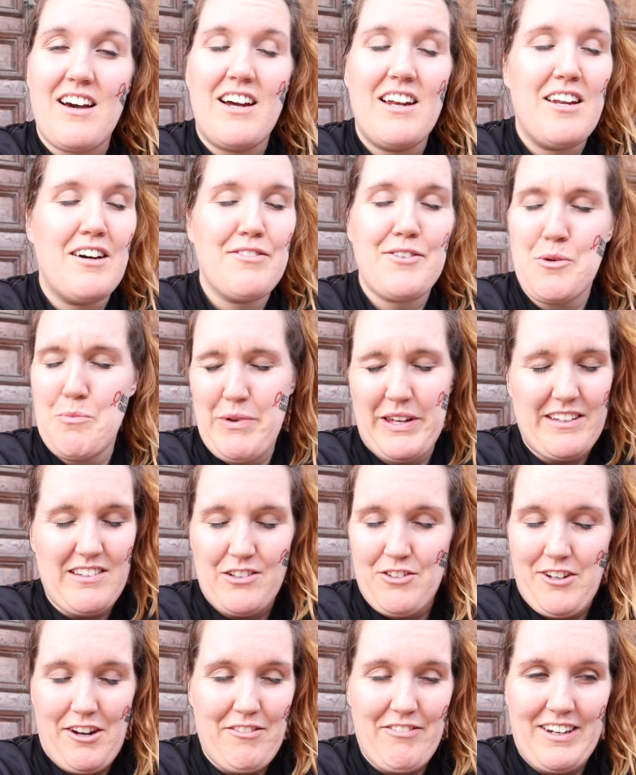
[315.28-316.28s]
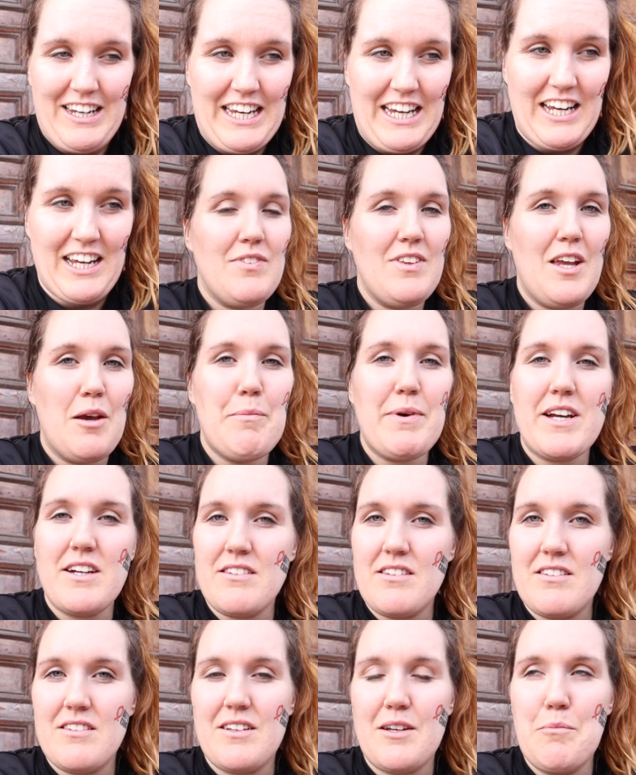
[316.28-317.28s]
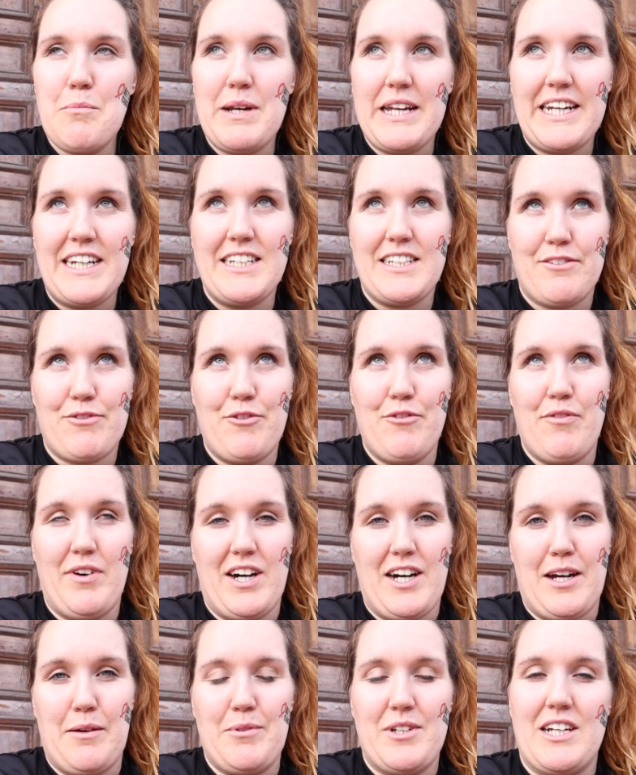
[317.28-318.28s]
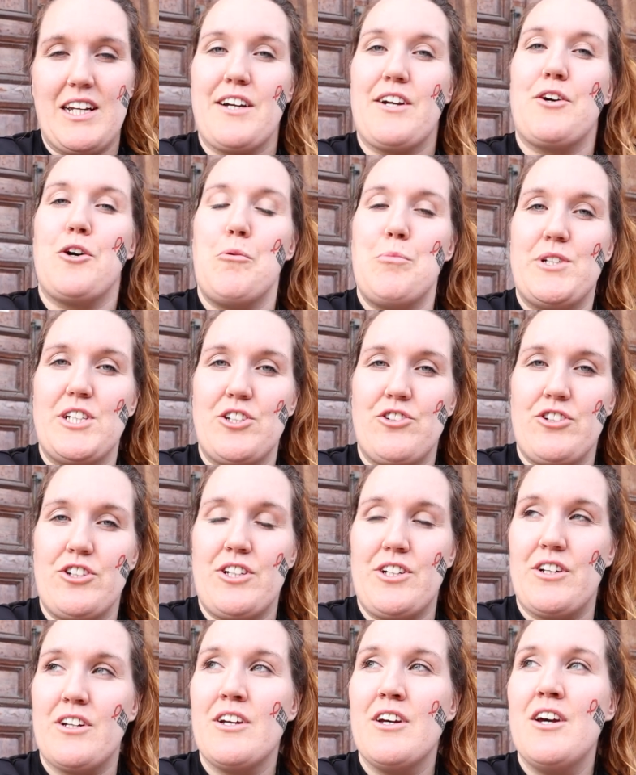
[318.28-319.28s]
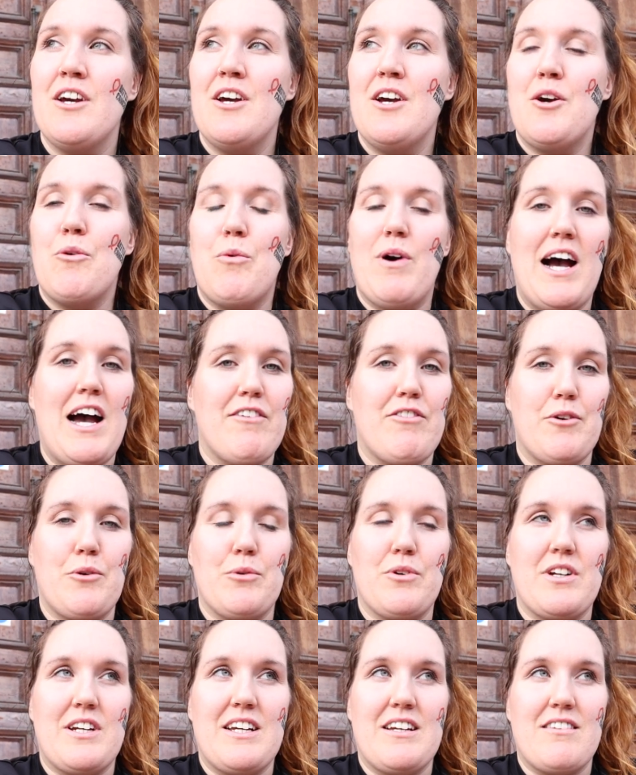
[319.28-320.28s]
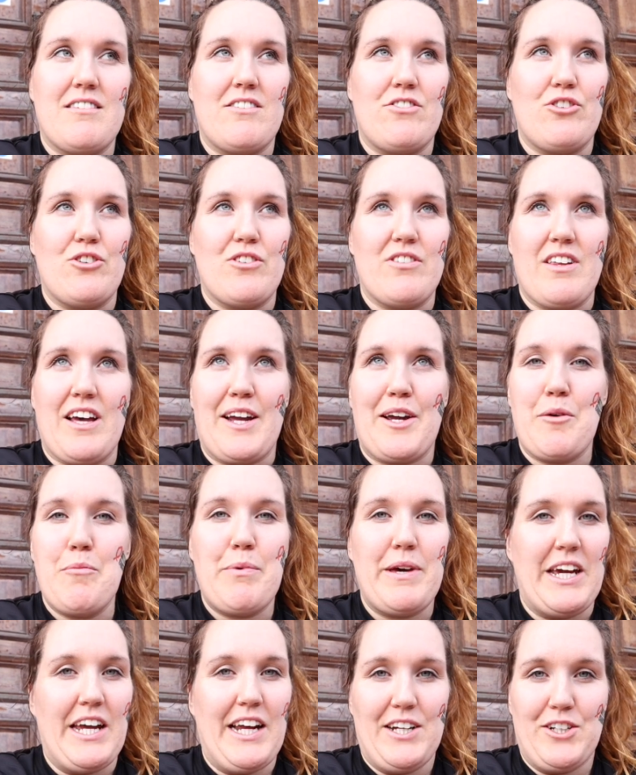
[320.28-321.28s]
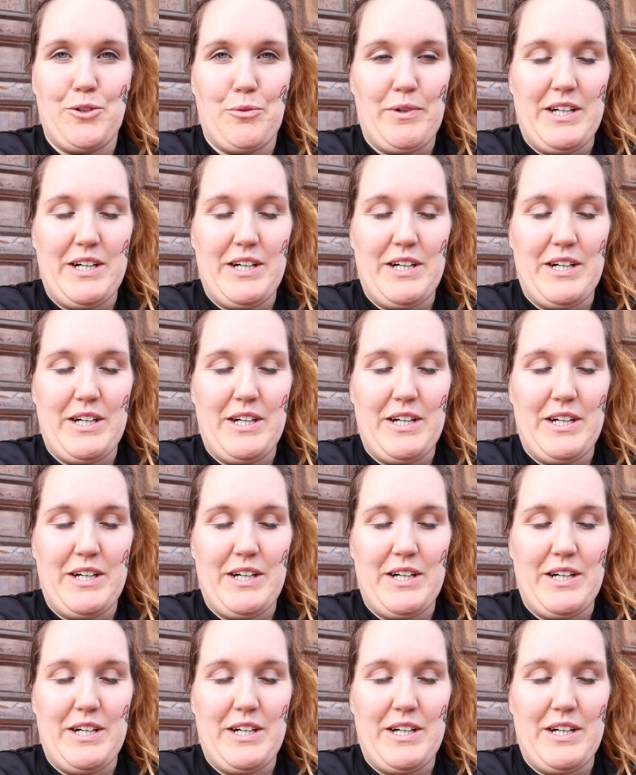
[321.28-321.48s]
I love competing generally because it's a completely different vibe to like a competition where everyone is just like competing to